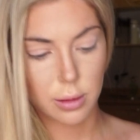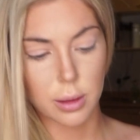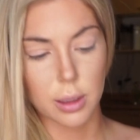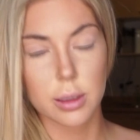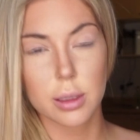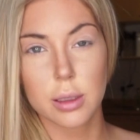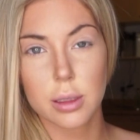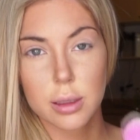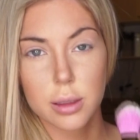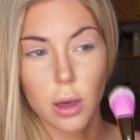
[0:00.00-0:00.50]

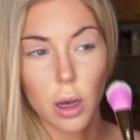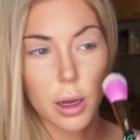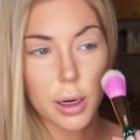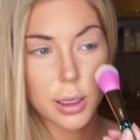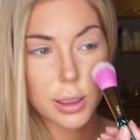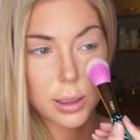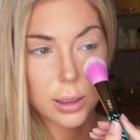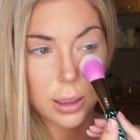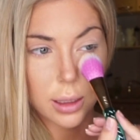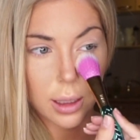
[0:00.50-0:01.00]
This is
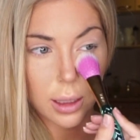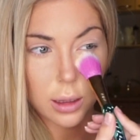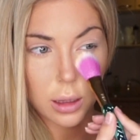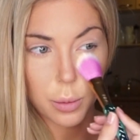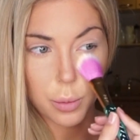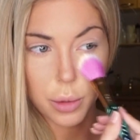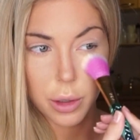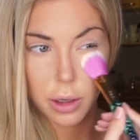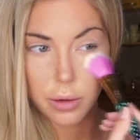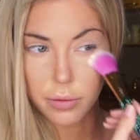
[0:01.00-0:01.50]
honestly like
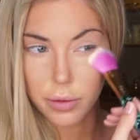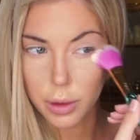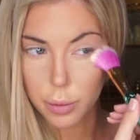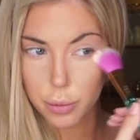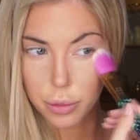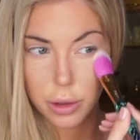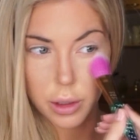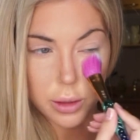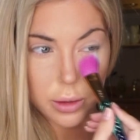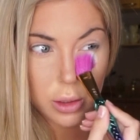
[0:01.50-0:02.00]
the
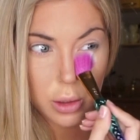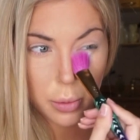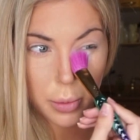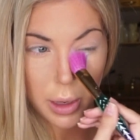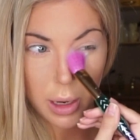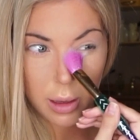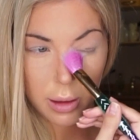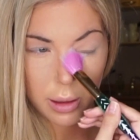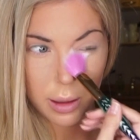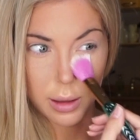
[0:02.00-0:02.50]
perfect bronzer
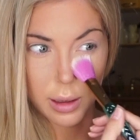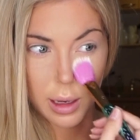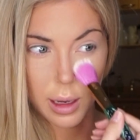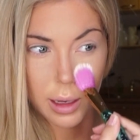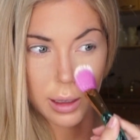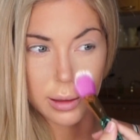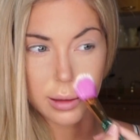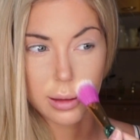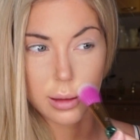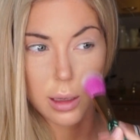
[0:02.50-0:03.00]
palette. It
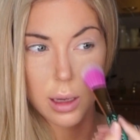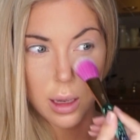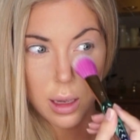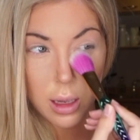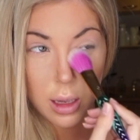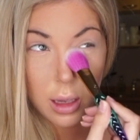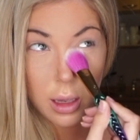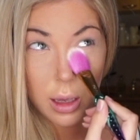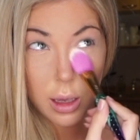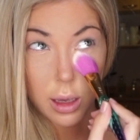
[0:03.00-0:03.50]
has
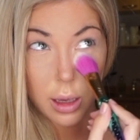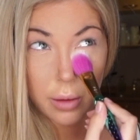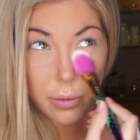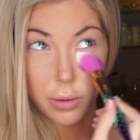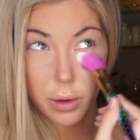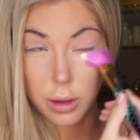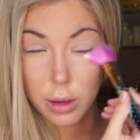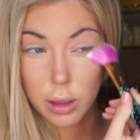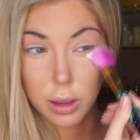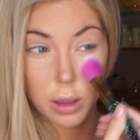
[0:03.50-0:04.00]

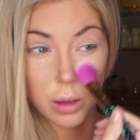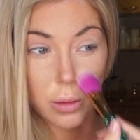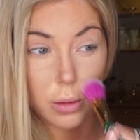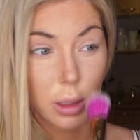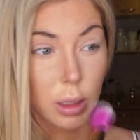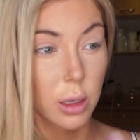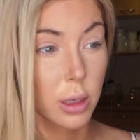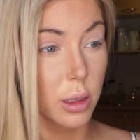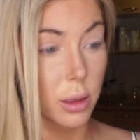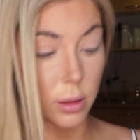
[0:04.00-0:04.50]
everything you
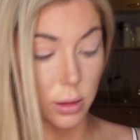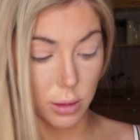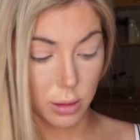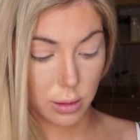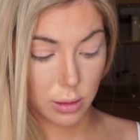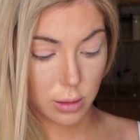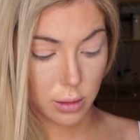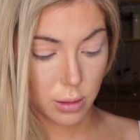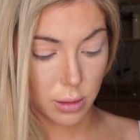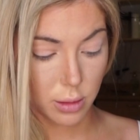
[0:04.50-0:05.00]
need
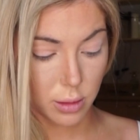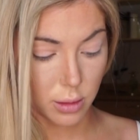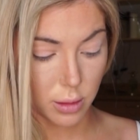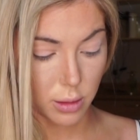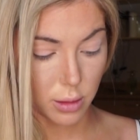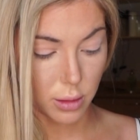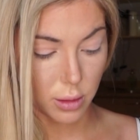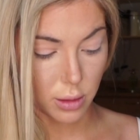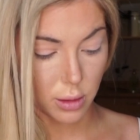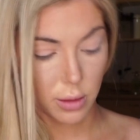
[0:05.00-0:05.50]

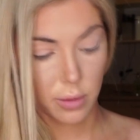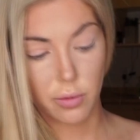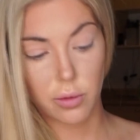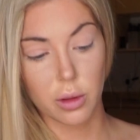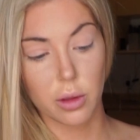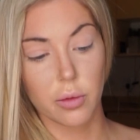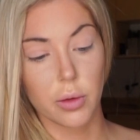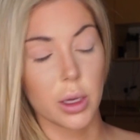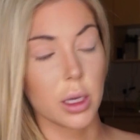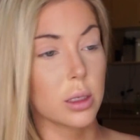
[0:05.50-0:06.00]

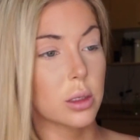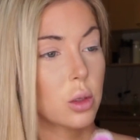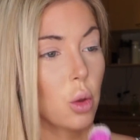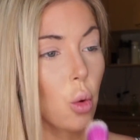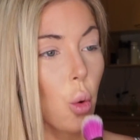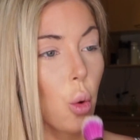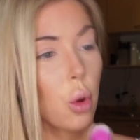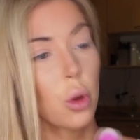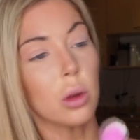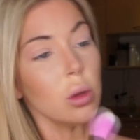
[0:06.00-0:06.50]
for the face.